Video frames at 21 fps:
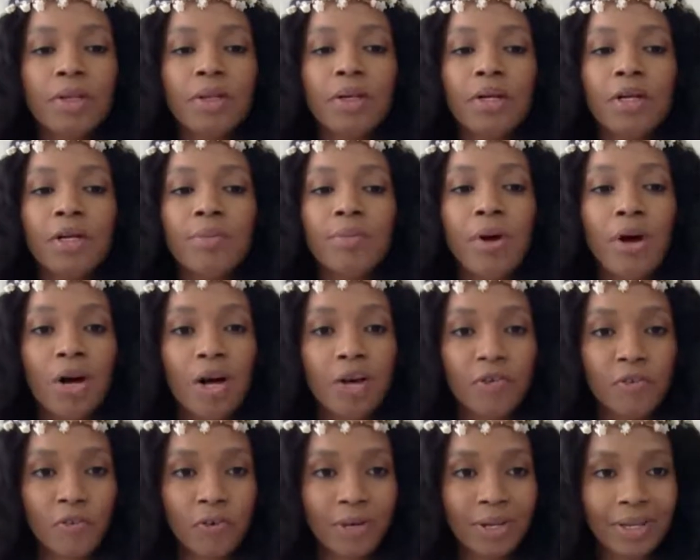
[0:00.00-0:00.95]

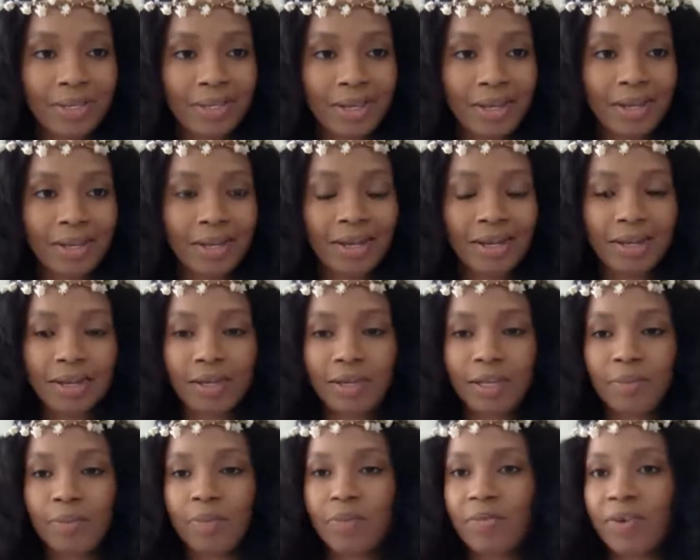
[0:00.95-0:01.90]
offering that
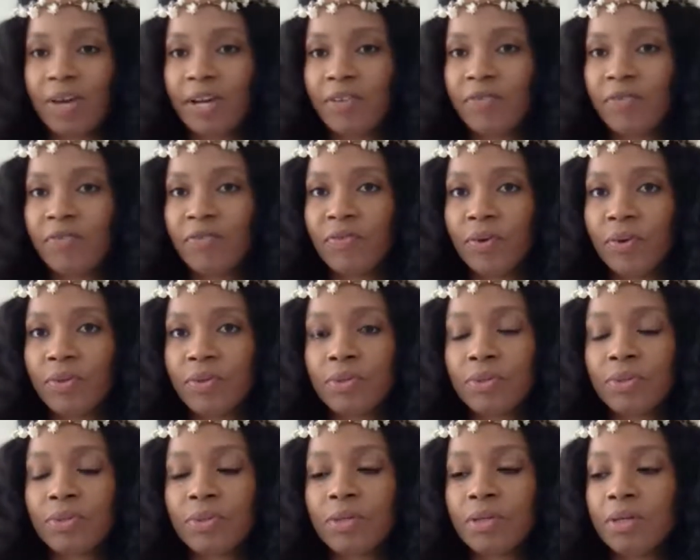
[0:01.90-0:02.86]
I provide for
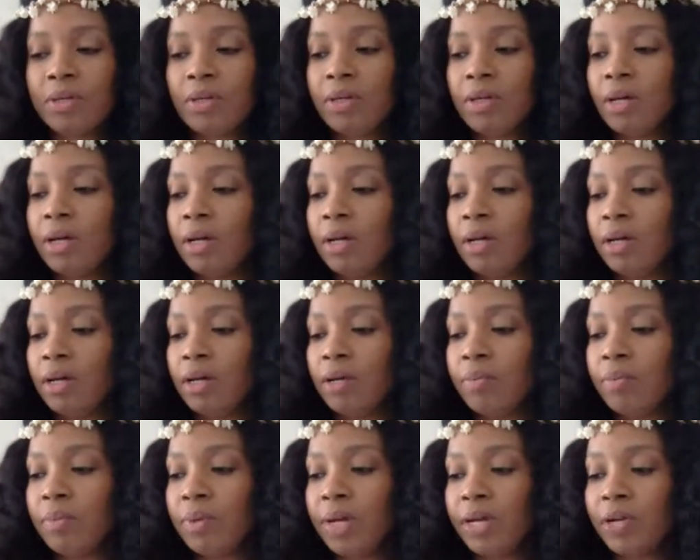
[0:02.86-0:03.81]
folks.
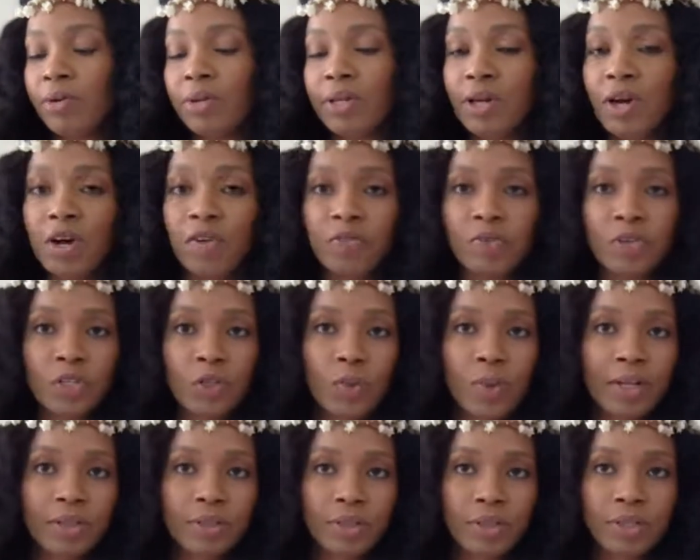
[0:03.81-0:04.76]
I only offer it
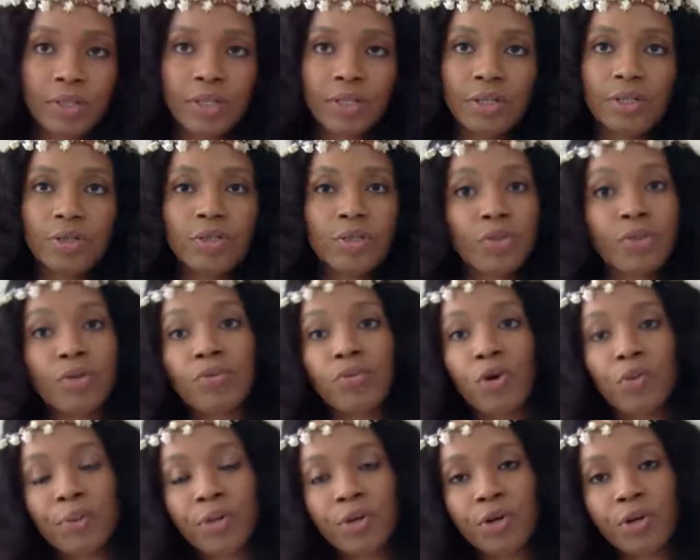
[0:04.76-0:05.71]
twice a year, so
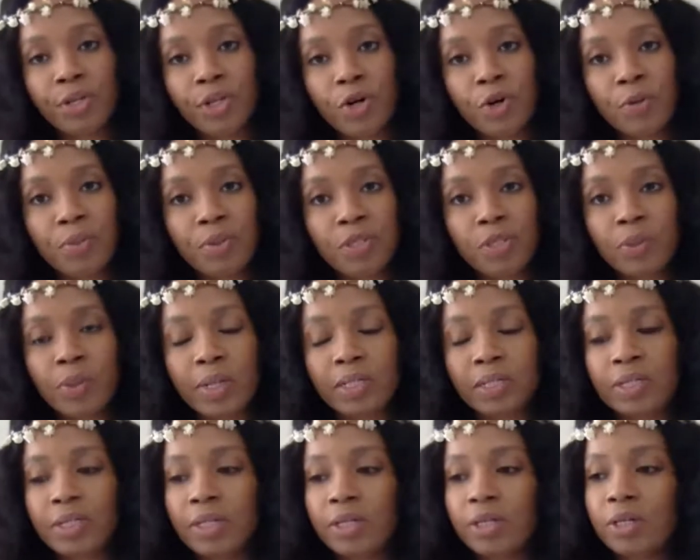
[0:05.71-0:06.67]
enrollment only opens twice
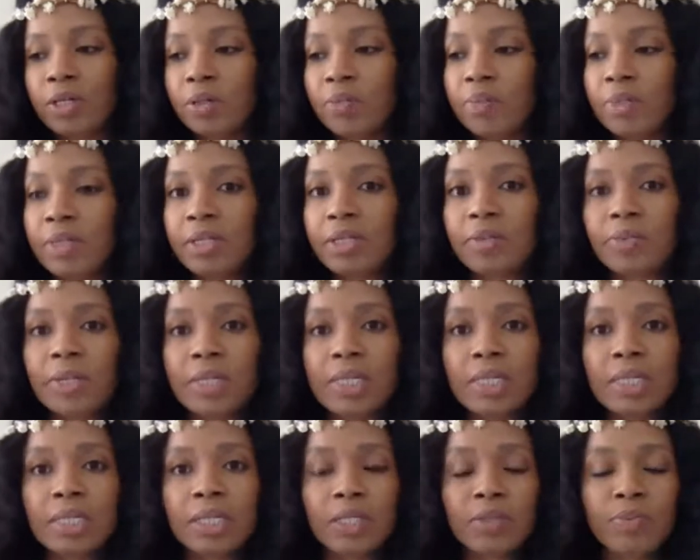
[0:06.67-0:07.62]
a year, but it's my
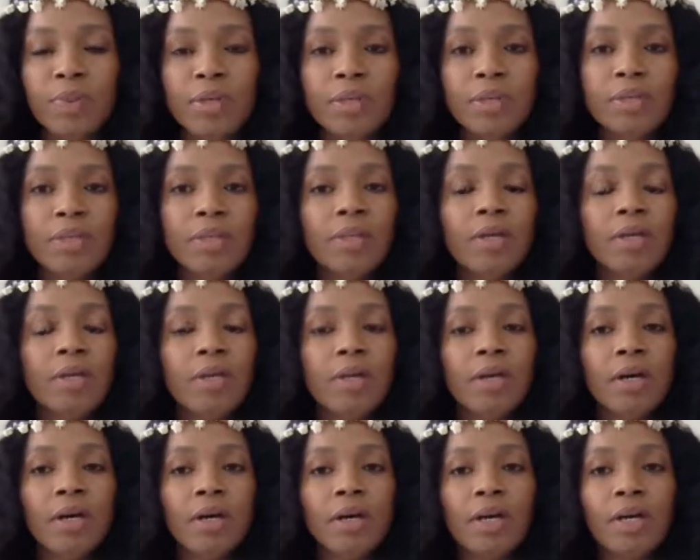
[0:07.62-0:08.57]
6-month
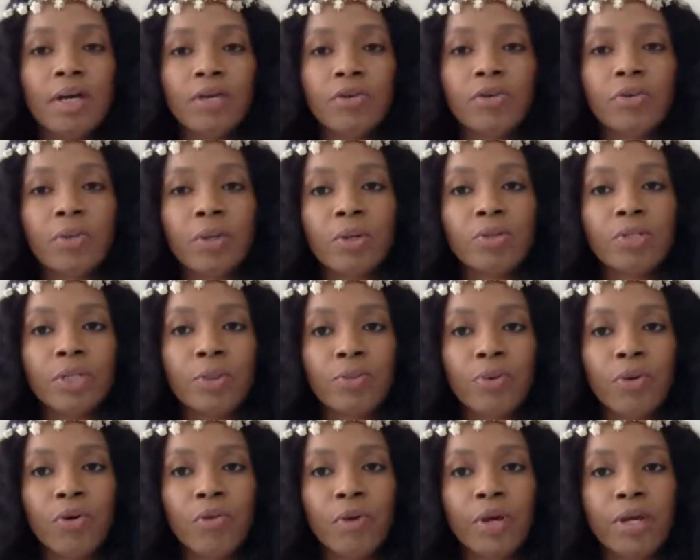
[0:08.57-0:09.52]
group coaching
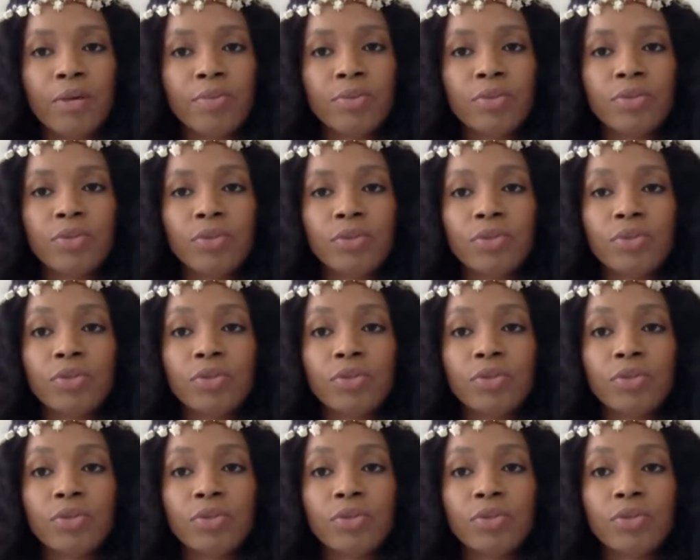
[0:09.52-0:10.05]
program to